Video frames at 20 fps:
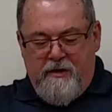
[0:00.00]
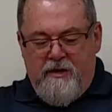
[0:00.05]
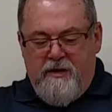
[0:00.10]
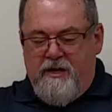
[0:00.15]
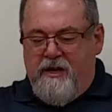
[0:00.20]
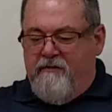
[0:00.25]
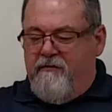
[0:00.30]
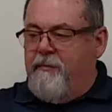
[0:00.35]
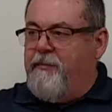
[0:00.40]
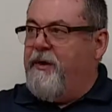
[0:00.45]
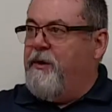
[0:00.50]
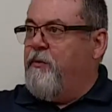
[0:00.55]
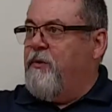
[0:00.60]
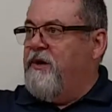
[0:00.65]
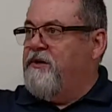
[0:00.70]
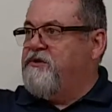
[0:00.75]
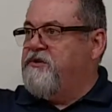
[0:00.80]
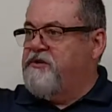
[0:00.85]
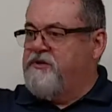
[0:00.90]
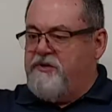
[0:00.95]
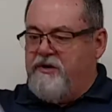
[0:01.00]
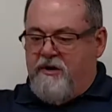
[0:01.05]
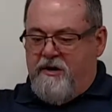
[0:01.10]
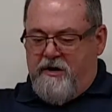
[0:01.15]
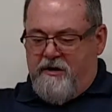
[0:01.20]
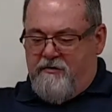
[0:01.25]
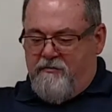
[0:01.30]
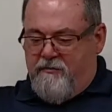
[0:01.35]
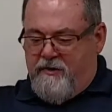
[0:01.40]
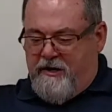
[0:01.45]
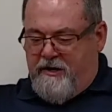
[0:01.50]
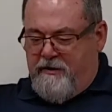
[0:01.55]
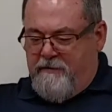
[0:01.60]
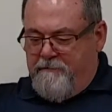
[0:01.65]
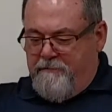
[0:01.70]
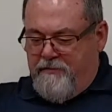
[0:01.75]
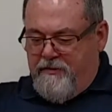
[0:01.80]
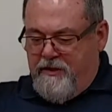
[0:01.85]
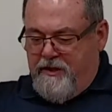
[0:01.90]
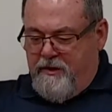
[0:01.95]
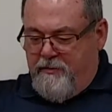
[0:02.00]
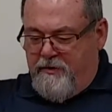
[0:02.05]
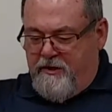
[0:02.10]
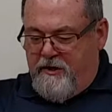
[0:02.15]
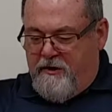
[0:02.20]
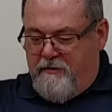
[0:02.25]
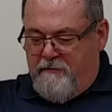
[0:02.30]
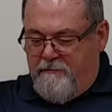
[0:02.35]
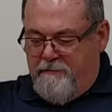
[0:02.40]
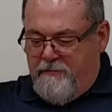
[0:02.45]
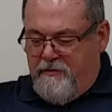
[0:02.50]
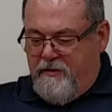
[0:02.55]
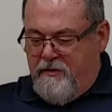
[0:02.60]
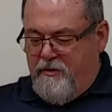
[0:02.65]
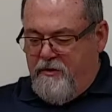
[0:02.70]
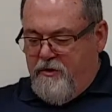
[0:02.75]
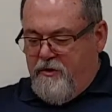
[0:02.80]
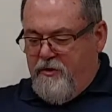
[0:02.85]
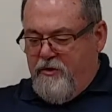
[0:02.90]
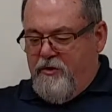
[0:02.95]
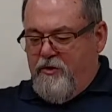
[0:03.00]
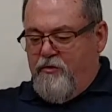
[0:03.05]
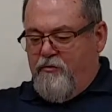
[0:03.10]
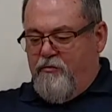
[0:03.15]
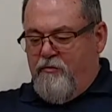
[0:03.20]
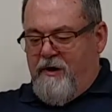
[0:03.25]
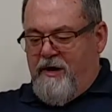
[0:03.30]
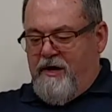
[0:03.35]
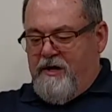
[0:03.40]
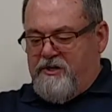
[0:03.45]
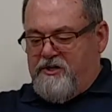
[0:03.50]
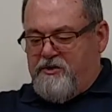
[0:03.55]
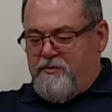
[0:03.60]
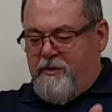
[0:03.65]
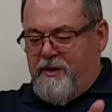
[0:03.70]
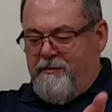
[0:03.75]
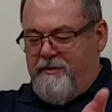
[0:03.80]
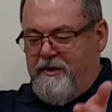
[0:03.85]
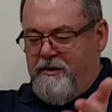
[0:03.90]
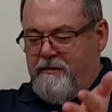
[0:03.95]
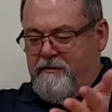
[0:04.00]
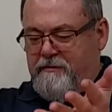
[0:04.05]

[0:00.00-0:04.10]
Now everybody watch this card. Ready? Here we go. Rise, Swami.